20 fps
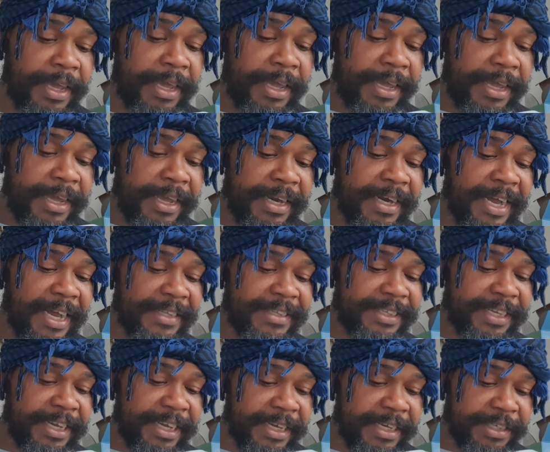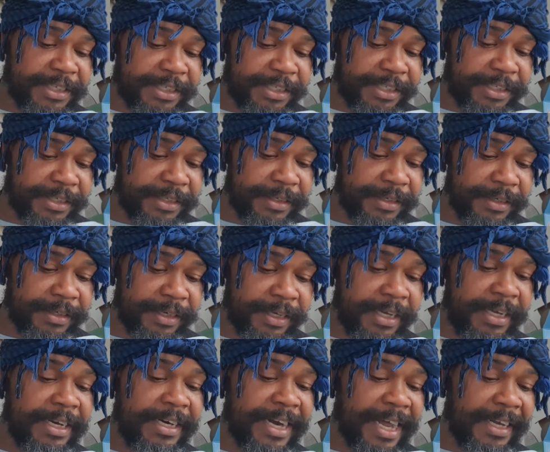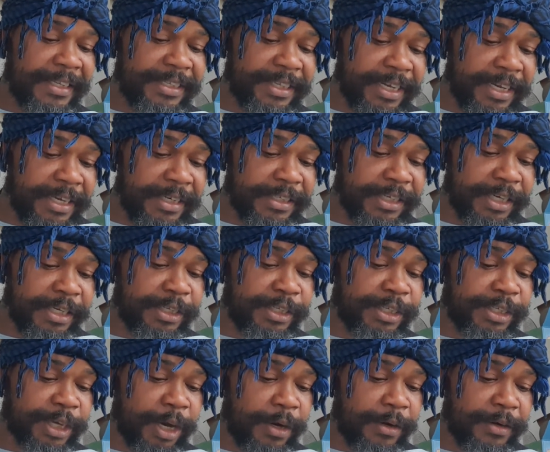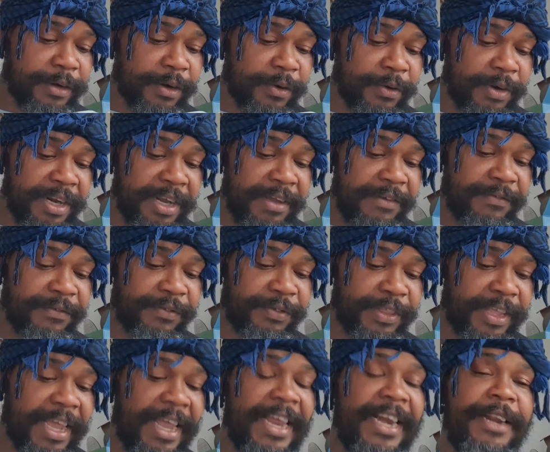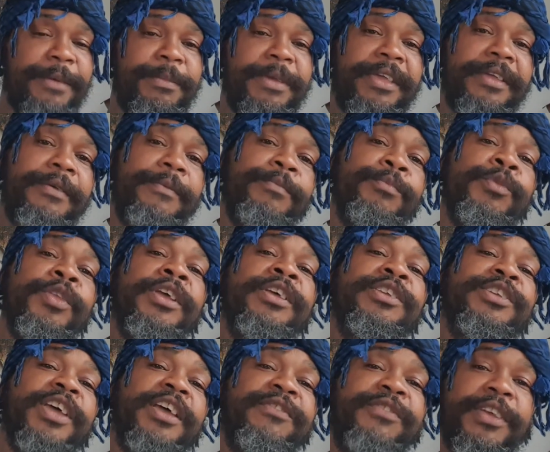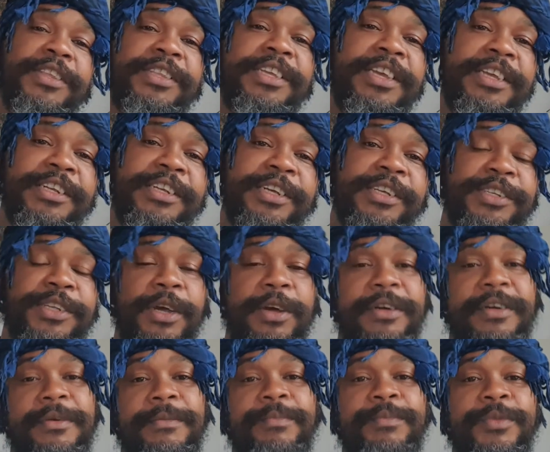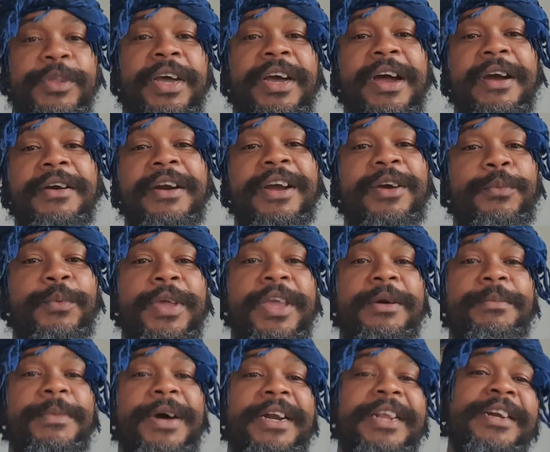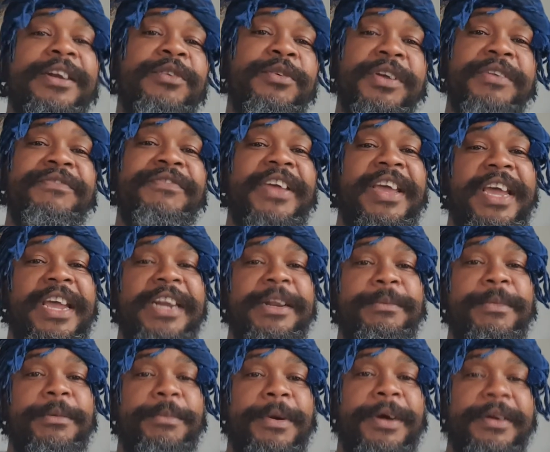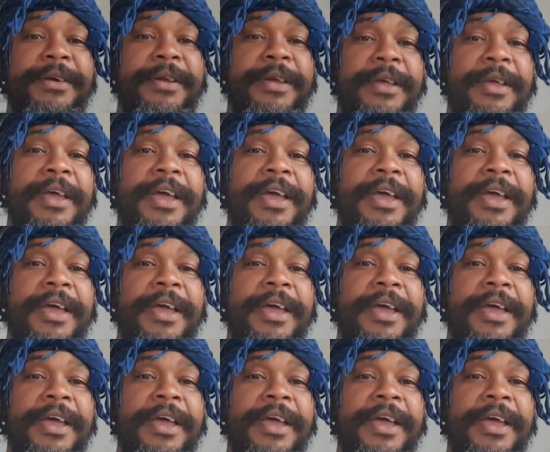He that teach, he that teach his son, grieve the enemy. So if you teach your son the correct way, man, it grieve the enemy, man.